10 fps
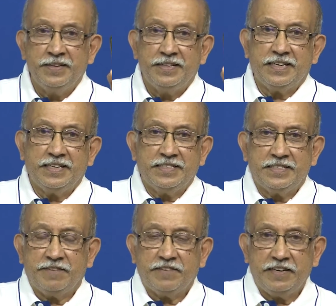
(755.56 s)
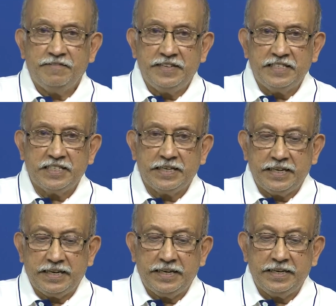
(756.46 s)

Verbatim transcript: that is after I finish ticking I